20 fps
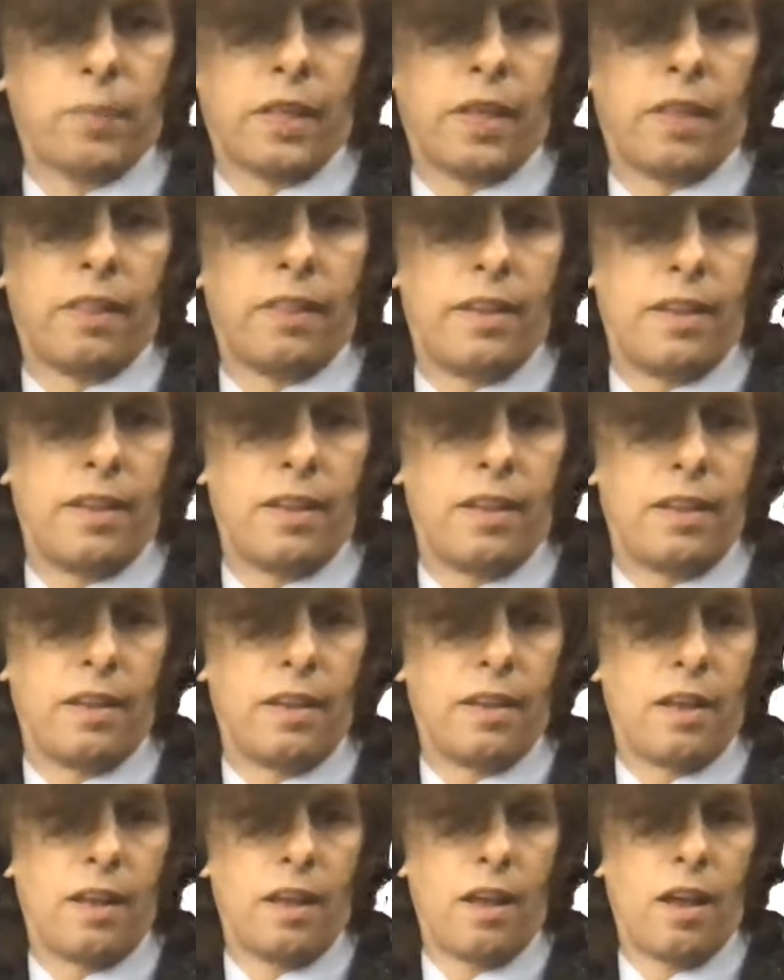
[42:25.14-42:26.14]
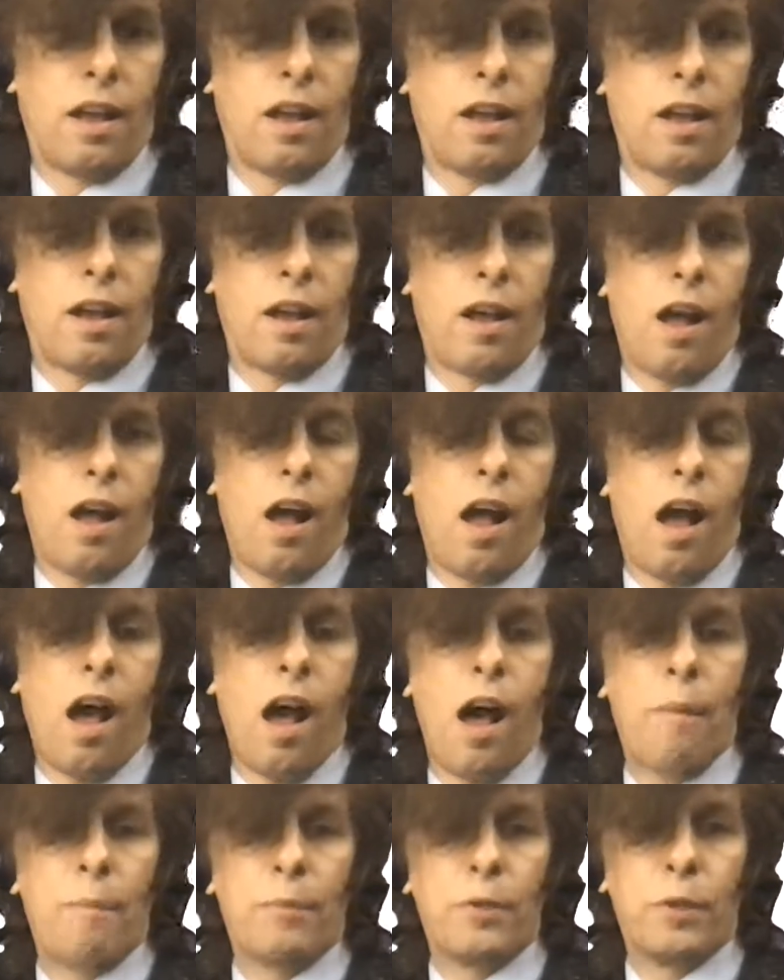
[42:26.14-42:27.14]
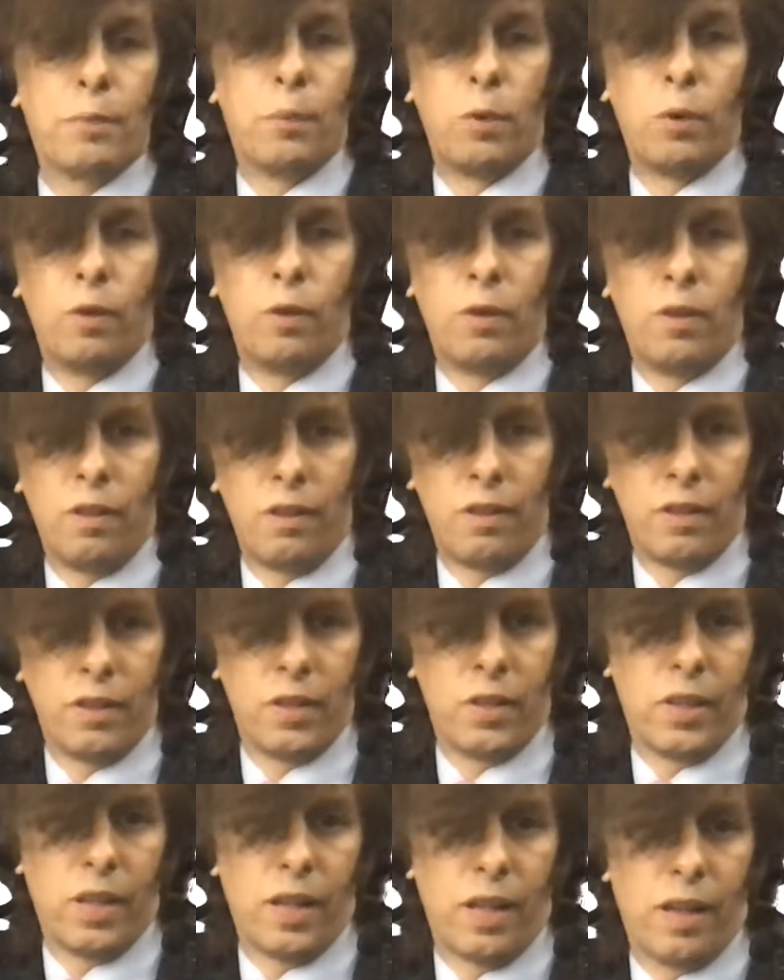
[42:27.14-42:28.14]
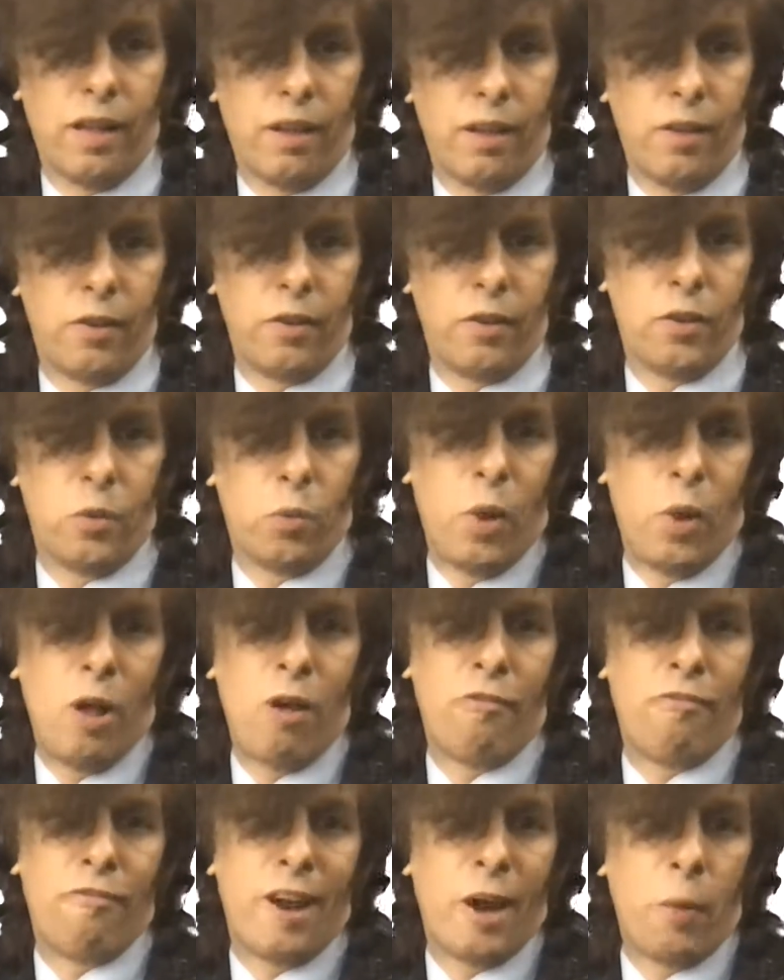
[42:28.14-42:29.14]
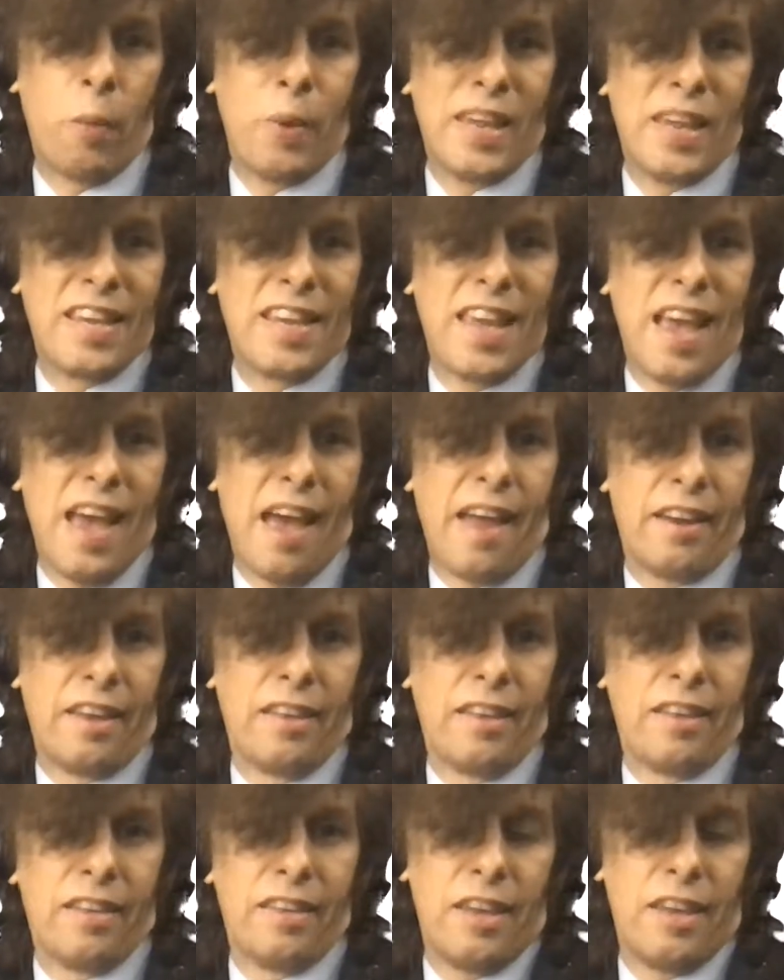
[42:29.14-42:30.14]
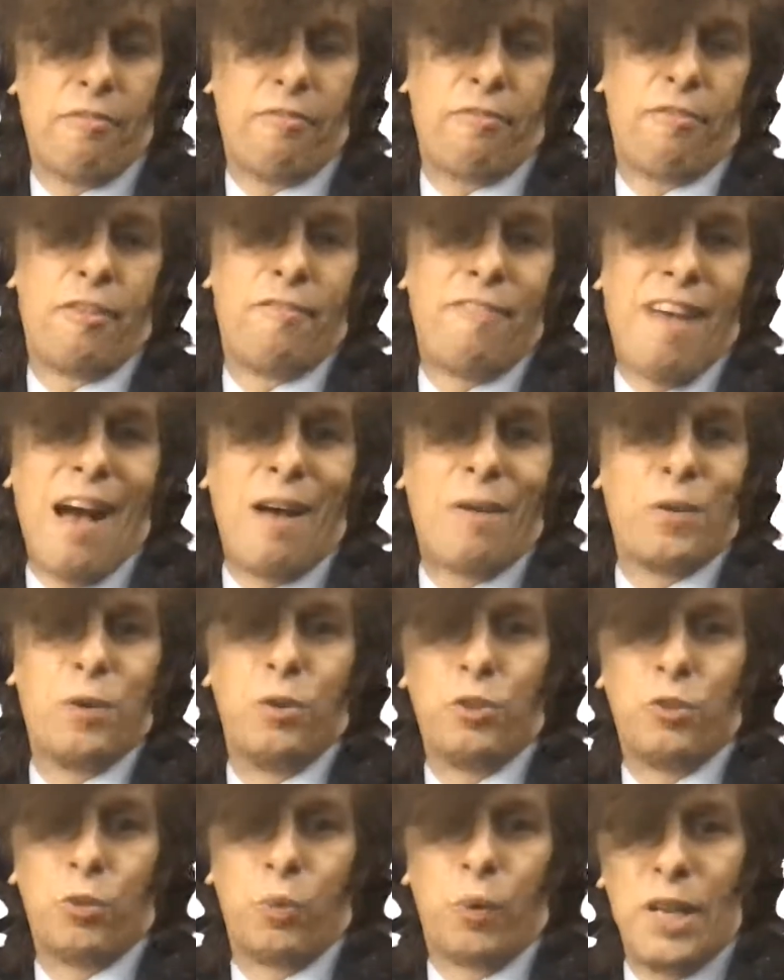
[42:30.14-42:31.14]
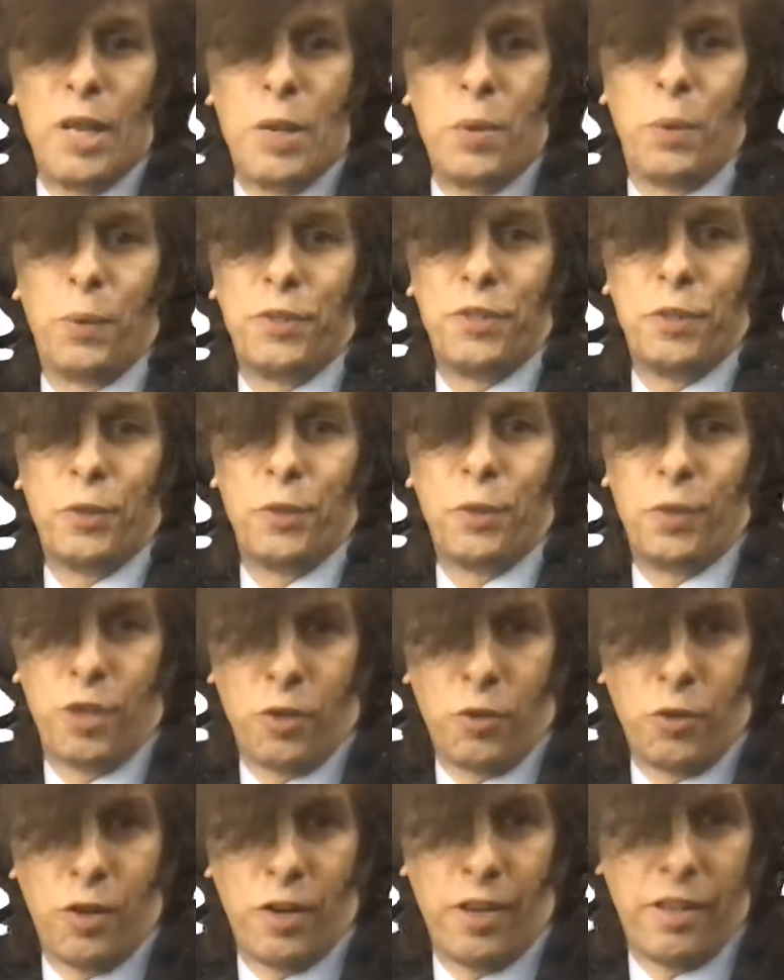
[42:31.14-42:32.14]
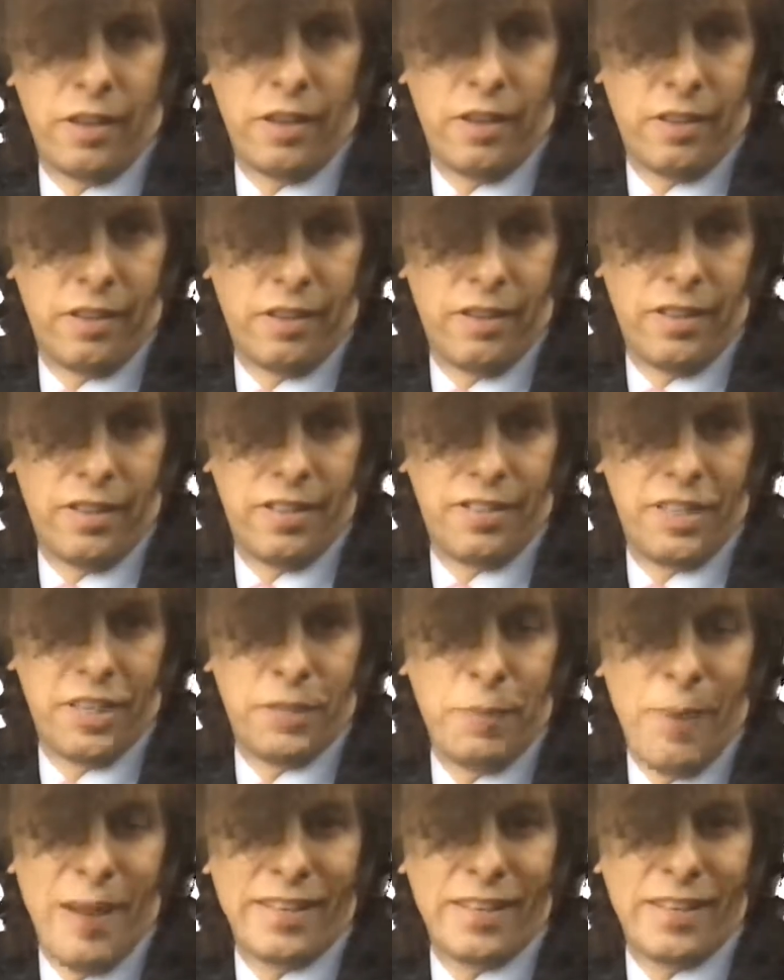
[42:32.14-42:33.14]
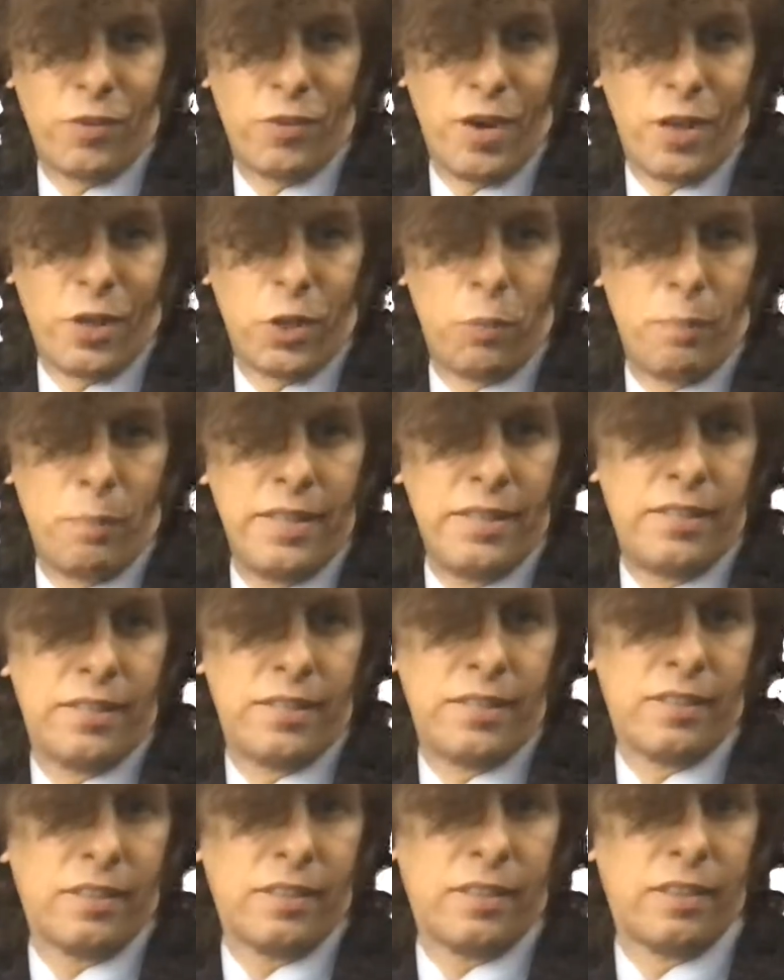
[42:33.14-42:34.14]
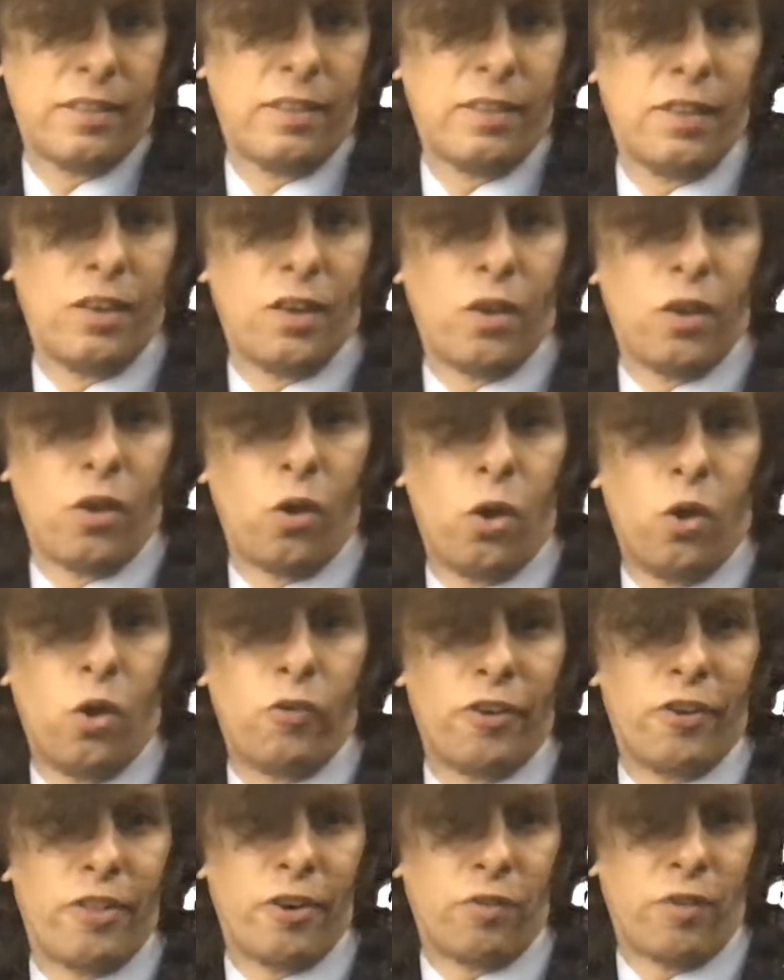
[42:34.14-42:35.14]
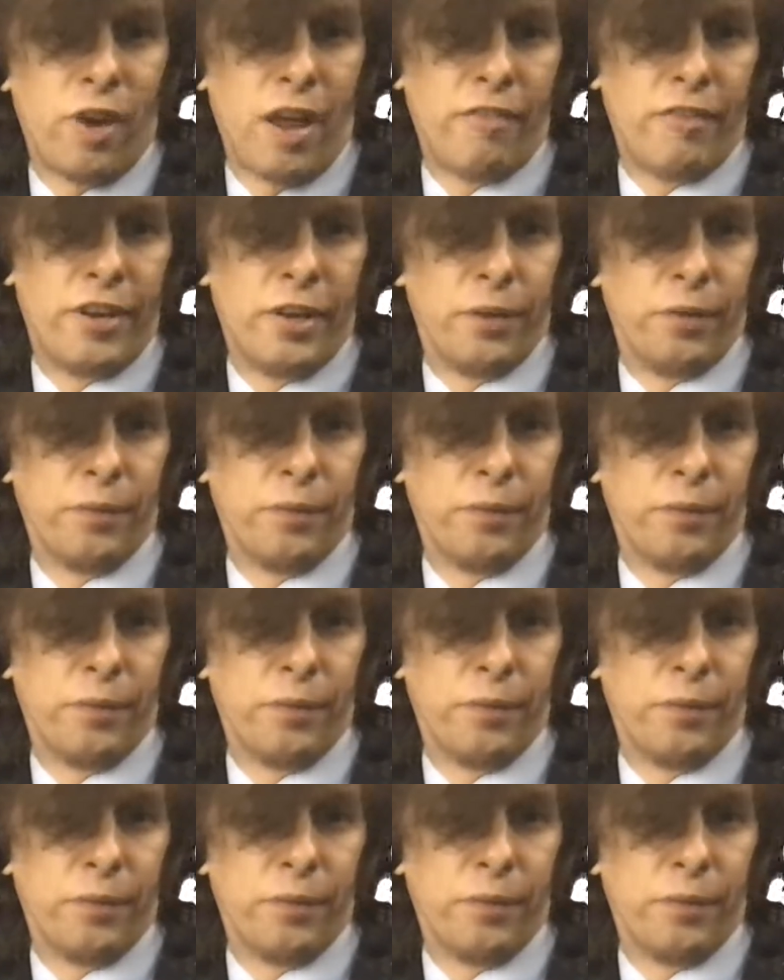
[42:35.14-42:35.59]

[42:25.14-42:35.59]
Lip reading: the optimal welfare we could get if the values were equal to these expected critical bids over the revenue.